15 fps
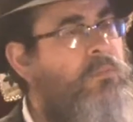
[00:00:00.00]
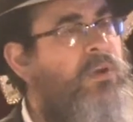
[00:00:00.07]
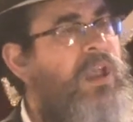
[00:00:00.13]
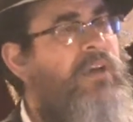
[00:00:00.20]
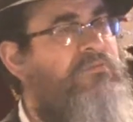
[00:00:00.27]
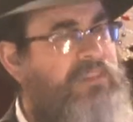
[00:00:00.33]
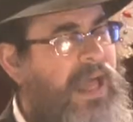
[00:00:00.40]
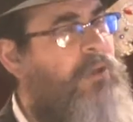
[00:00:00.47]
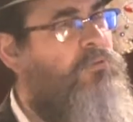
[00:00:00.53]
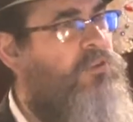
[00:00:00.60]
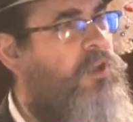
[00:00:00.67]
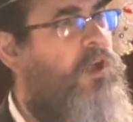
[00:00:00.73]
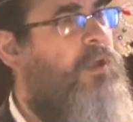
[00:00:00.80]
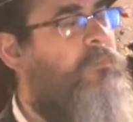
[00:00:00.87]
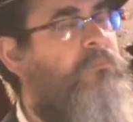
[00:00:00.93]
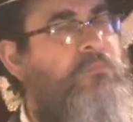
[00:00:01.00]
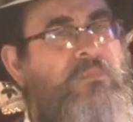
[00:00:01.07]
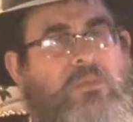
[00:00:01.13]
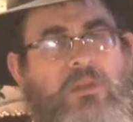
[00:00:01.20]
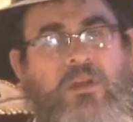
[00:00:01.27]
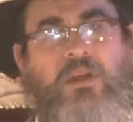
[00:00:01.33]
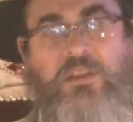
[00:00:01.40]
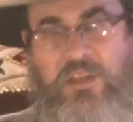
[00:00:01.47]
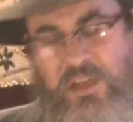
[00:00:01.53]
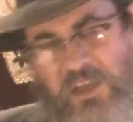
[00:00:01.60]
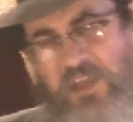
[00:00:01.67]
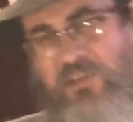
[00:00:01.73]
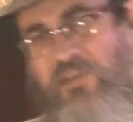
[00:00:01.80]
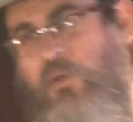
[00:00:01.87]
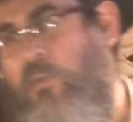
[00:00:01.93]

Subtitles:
we have downtime? The kids are